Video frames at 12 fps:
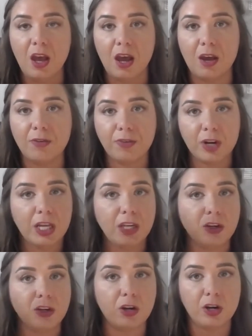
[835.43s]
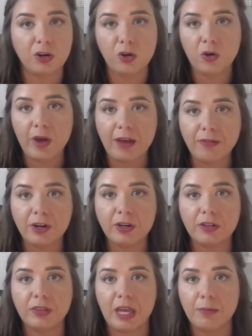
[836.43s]
a friend or whoever,
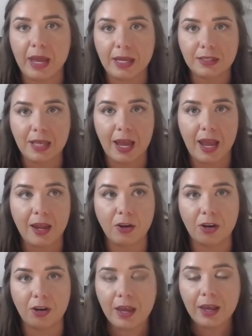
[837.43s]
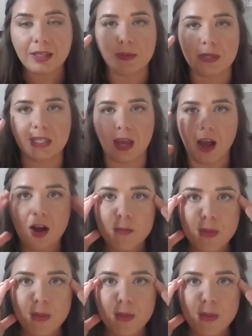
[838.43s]
they may say, your kids may say, "Oh,